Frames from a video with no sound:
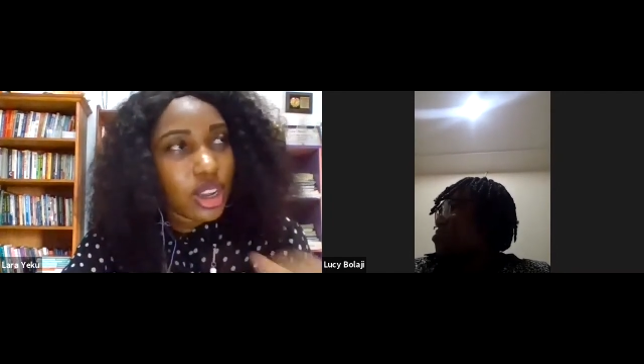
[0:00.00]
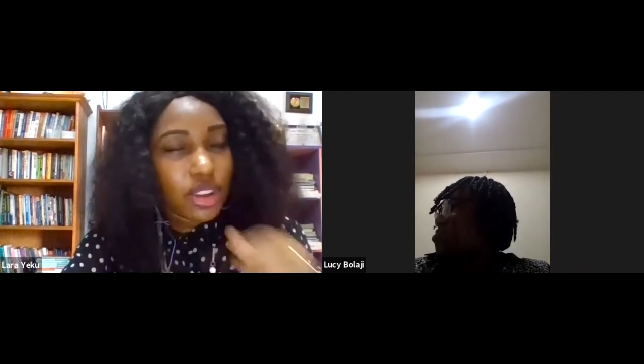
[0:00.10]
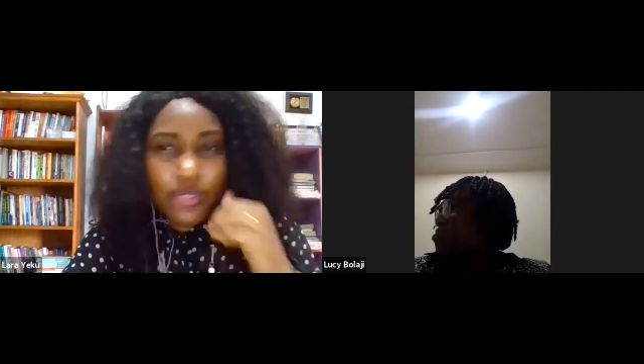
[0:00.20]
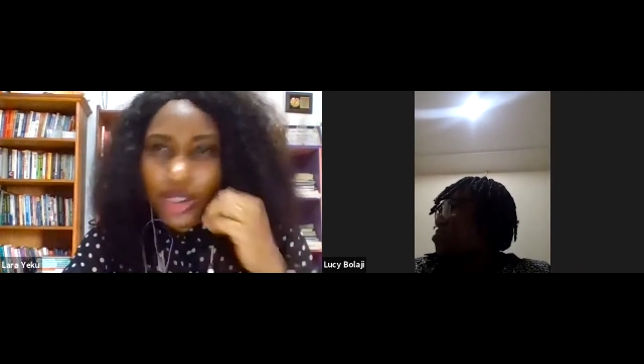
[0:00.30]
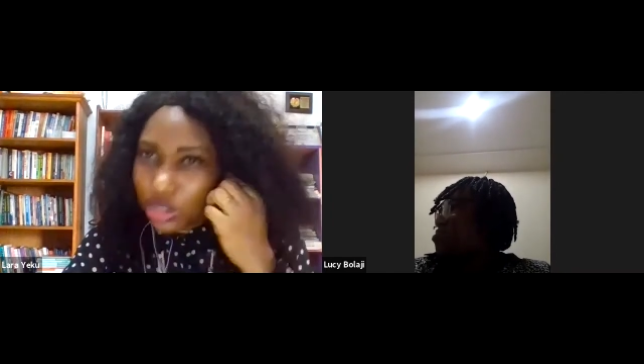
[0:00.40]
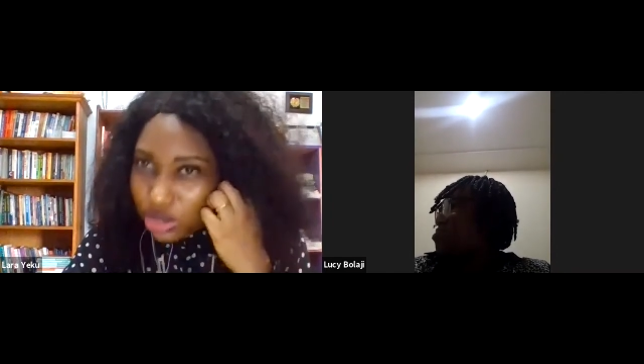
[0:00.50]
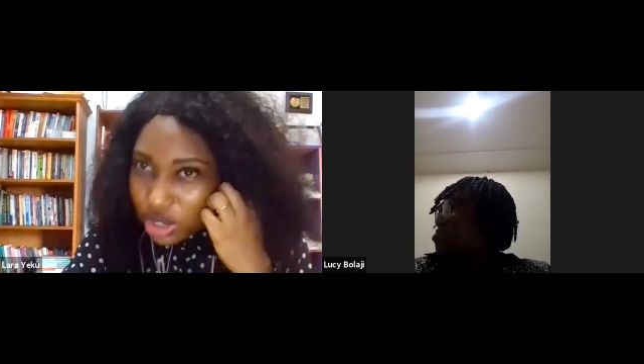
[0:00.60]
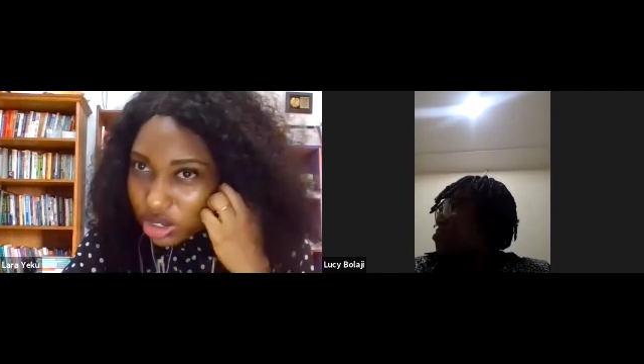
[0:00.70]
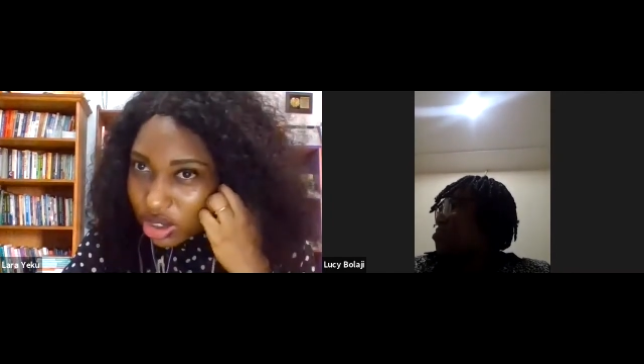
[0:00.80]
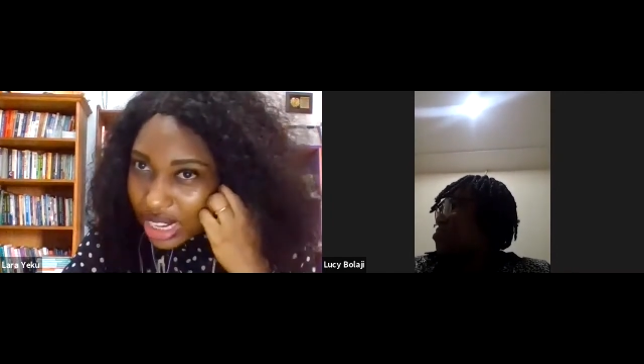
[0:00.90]
very
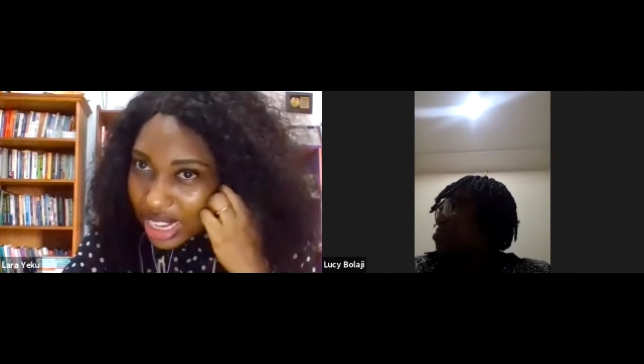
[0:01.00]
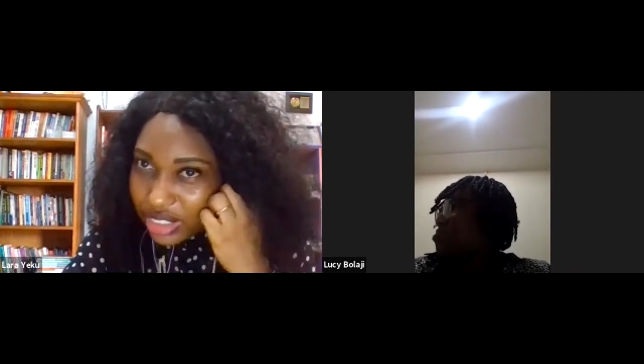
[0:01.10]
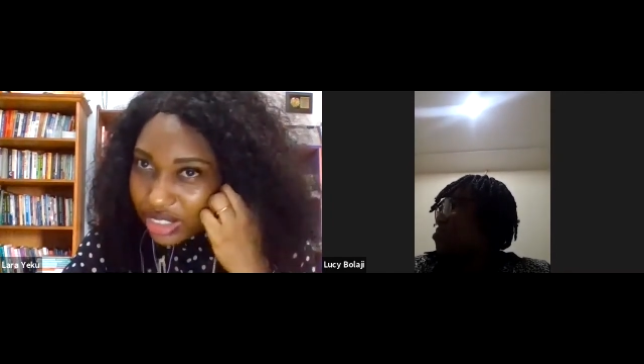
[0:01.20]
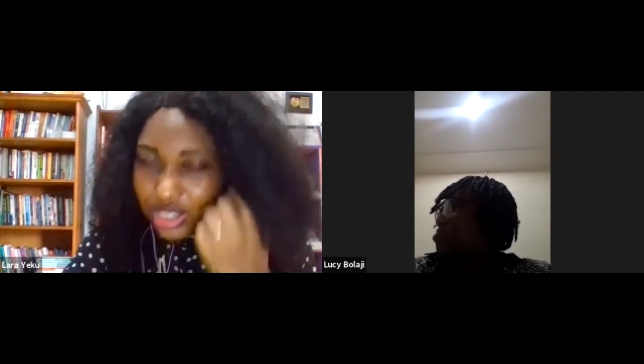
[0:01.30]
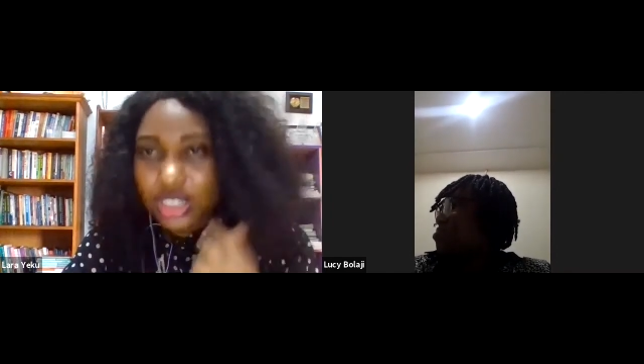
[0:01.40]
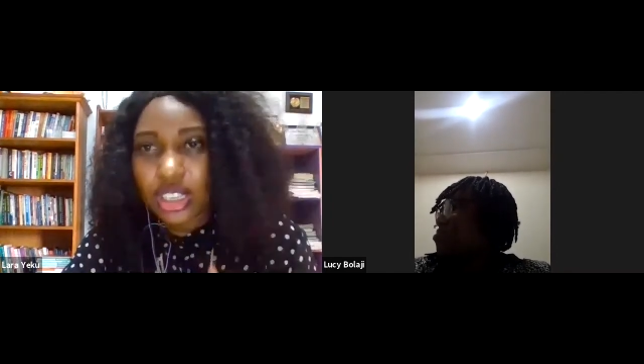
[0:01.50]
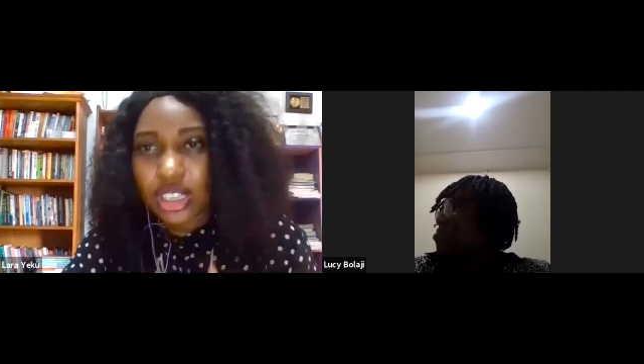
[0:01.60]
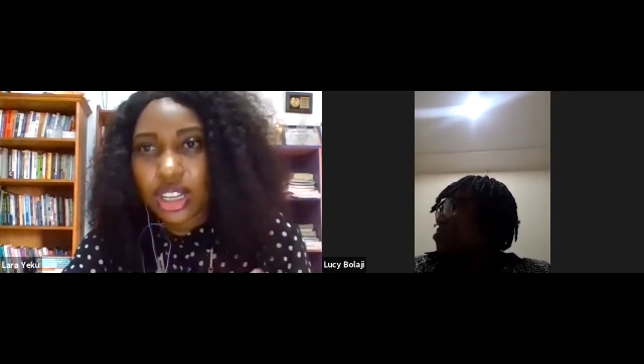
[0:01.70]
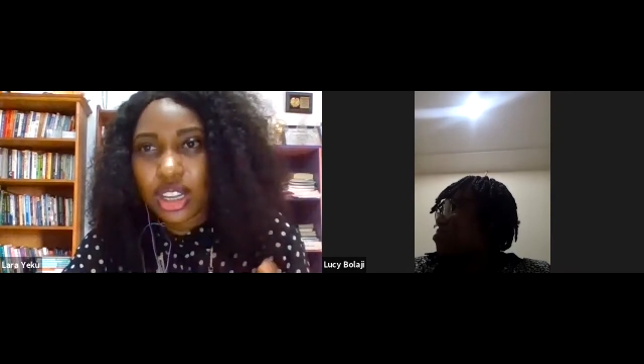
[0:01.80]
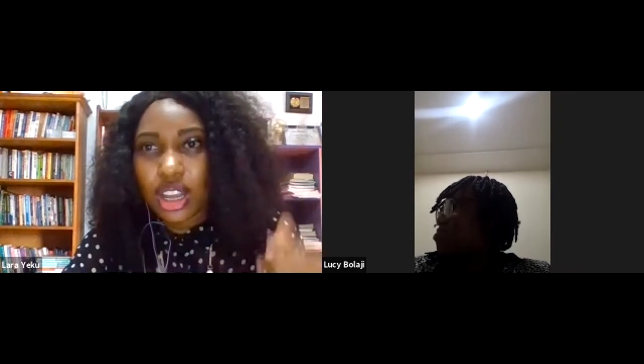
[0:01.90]
strong knowledge,
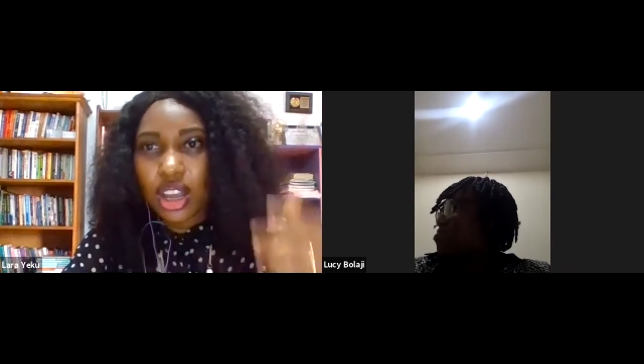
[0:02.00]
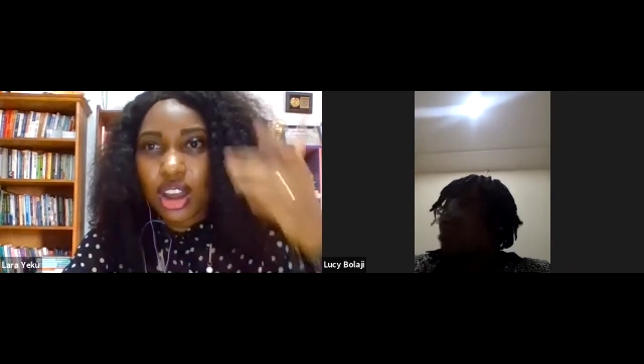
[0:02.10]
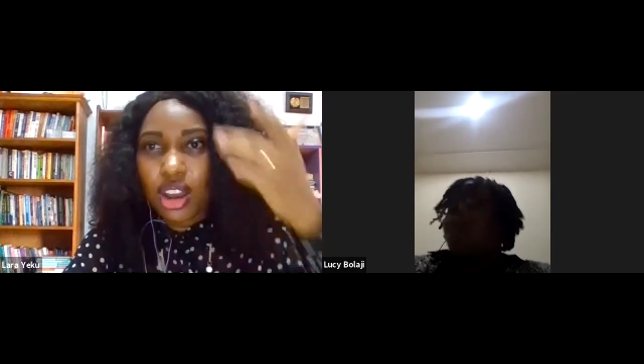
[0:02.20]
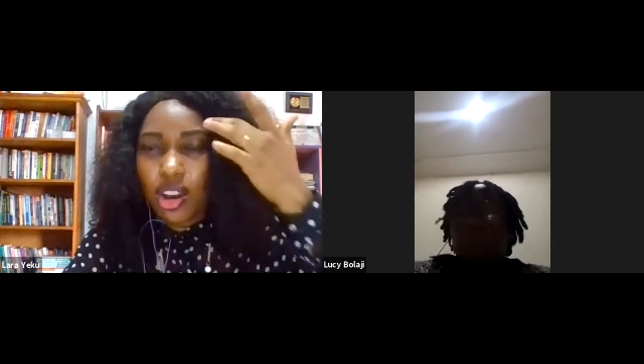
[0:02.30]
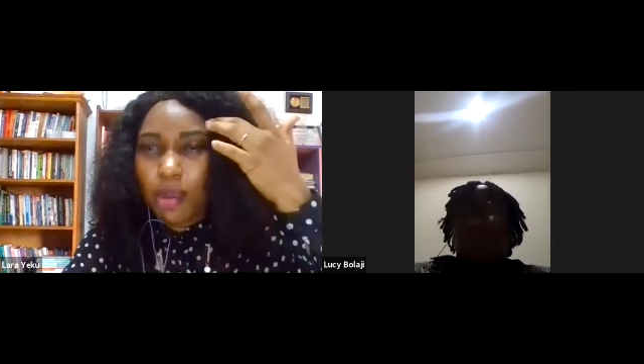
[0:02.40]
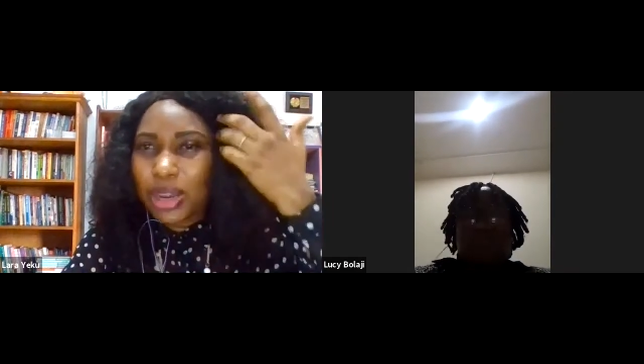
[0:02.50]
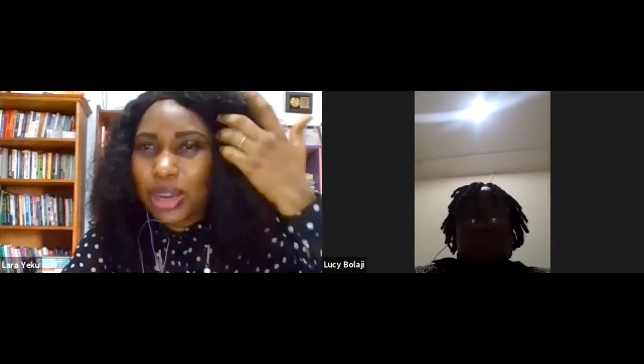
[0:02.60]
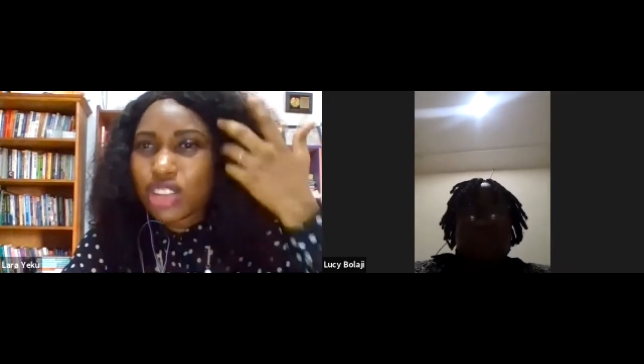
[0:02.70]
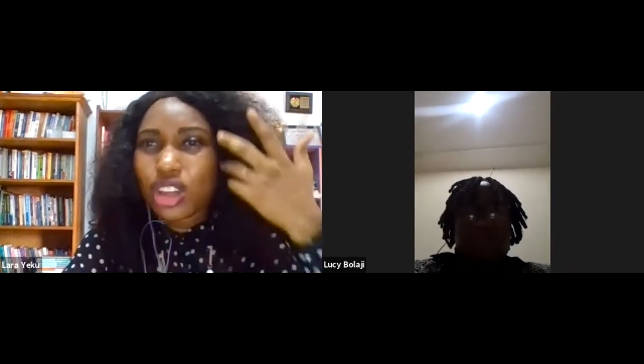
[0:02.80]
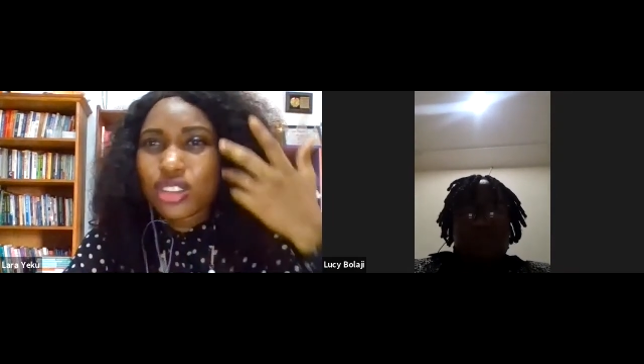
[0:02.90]
but
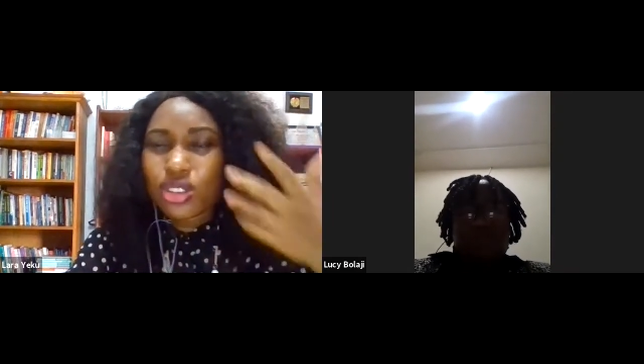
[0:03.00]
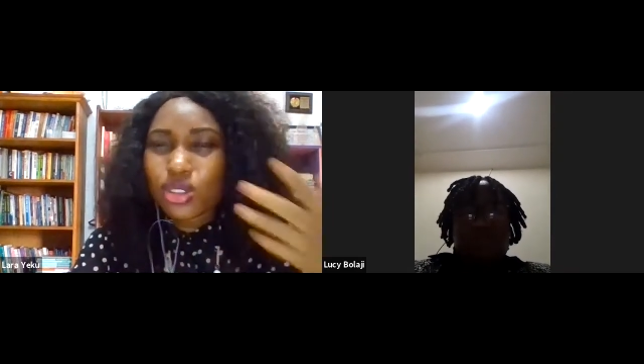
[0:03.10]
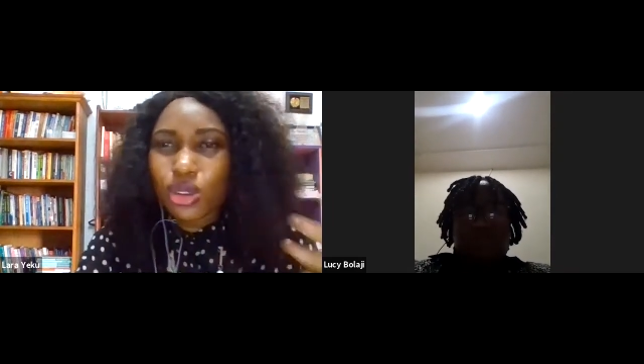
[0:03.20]
they just